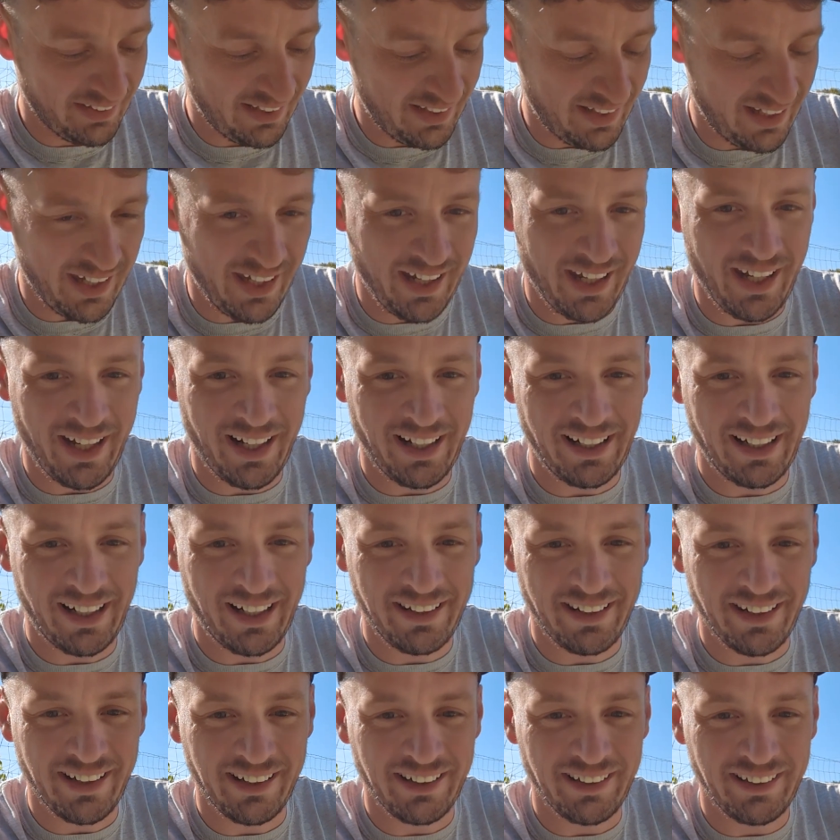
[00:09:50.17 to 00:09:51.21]
And I
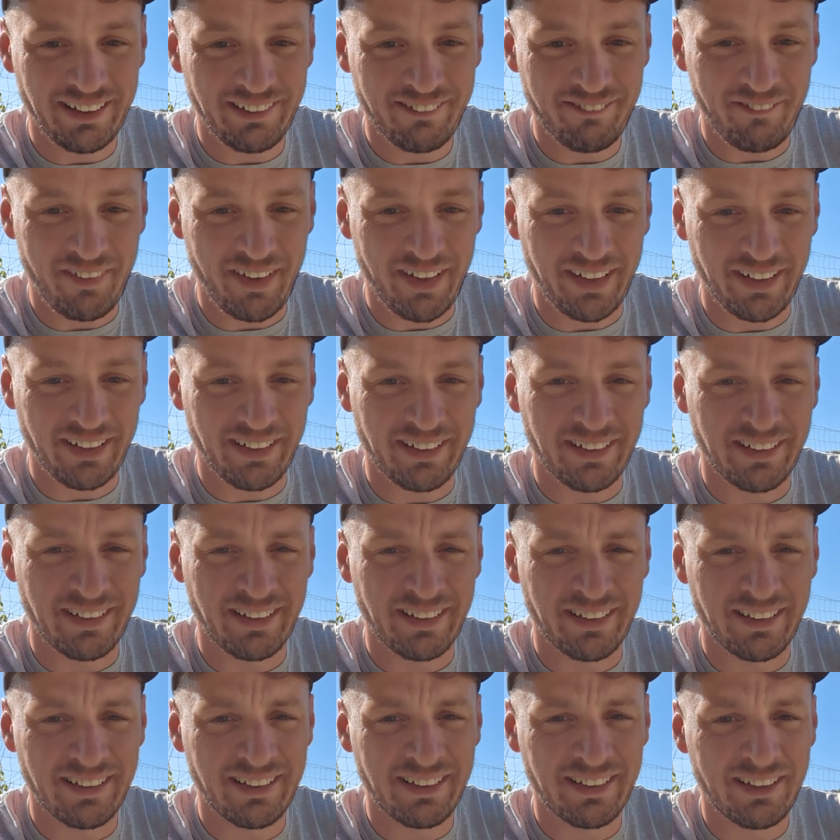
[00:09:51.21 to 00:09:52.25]
think
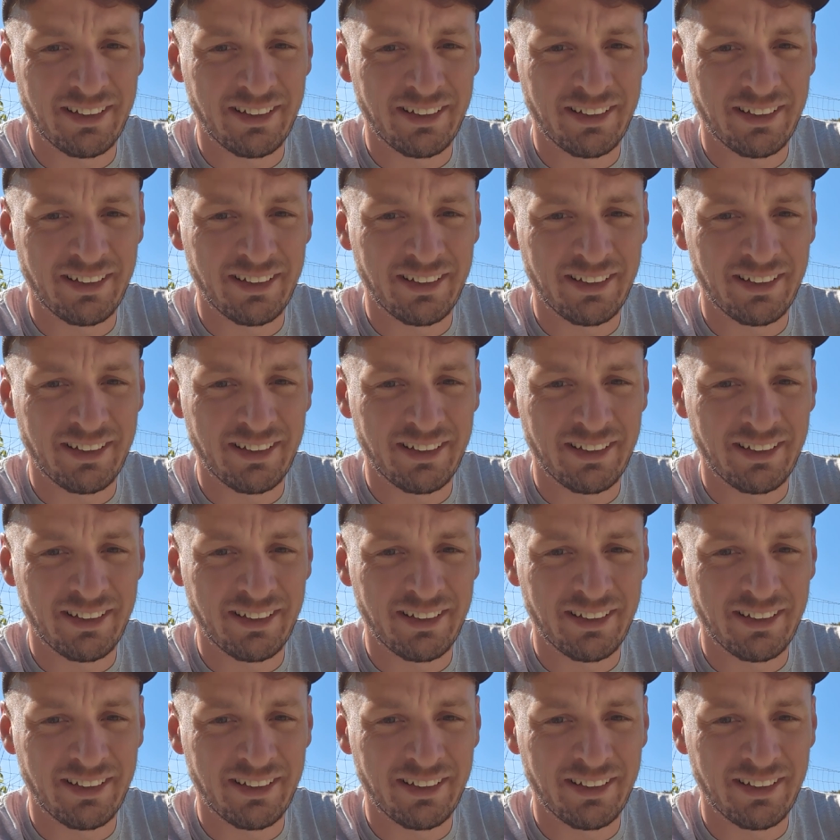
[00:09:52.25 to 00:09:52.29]
making